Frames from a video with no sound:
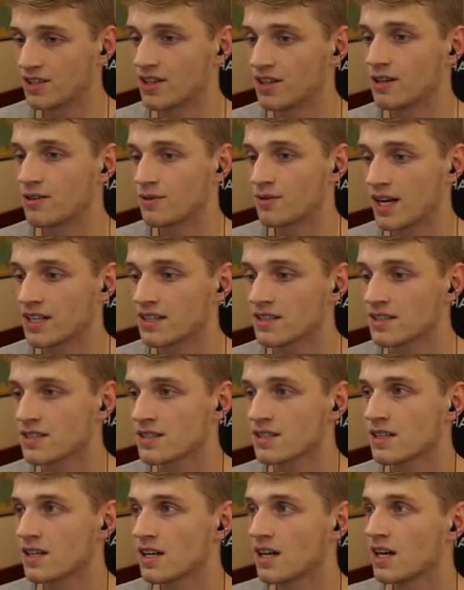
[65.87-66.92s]
lot of
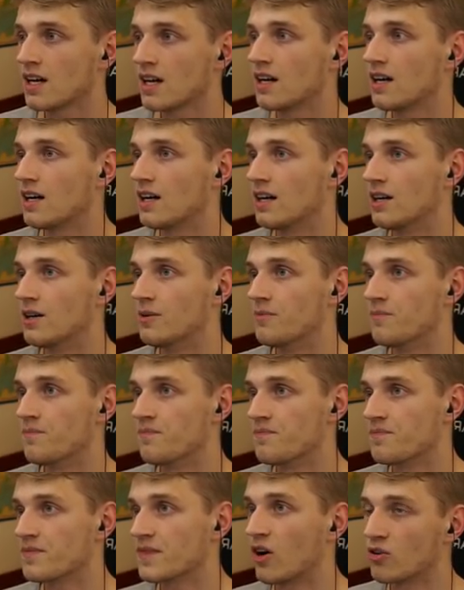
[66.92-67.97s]
riders,
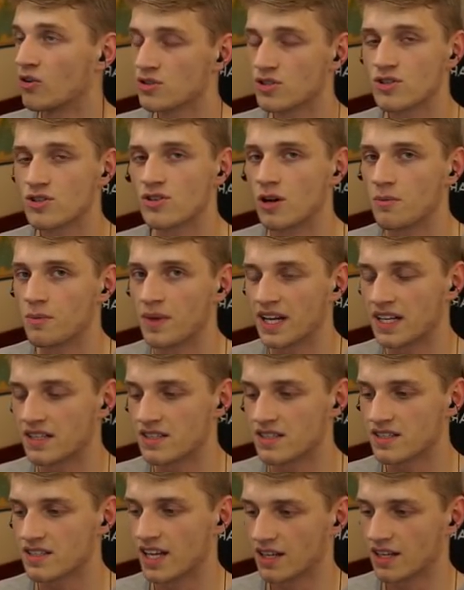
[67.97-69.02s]
um, also to not make it
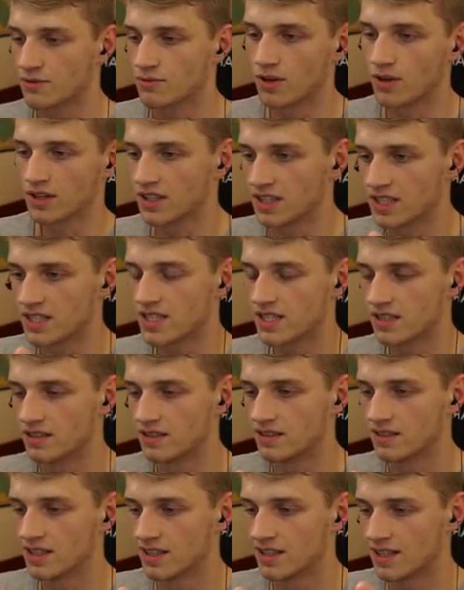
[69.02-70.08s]
just like Roglic and,
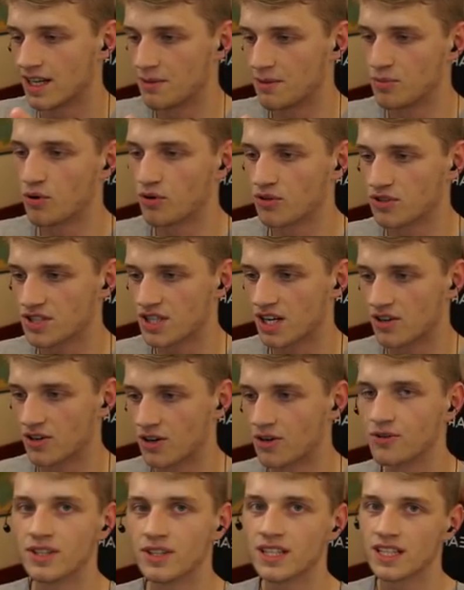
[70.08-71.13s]
and Pogacar
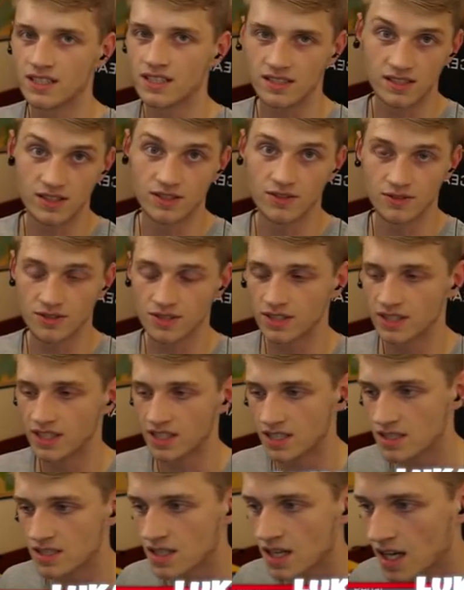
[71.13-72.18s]
only as it usually
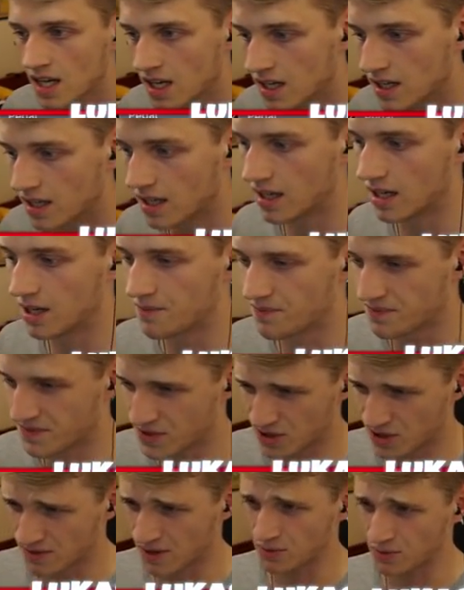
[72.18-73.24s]
is. Um,
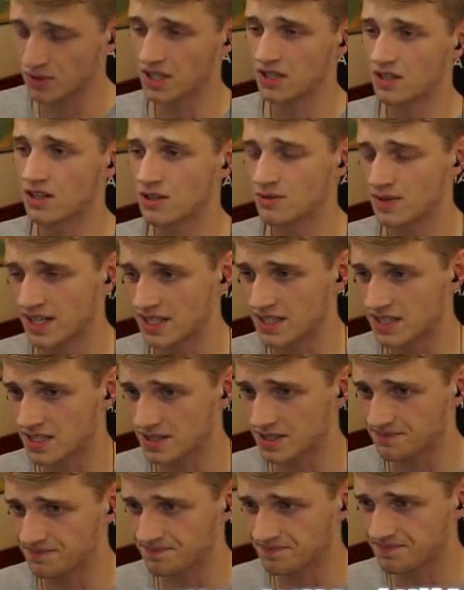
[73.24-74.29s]
so I've upgraded a lot of
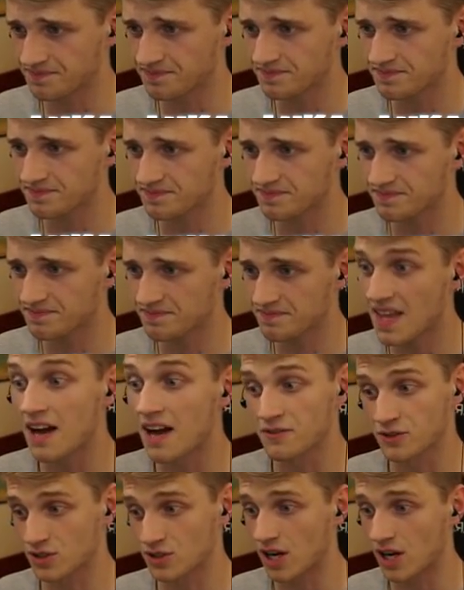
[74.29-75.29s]
riders. I've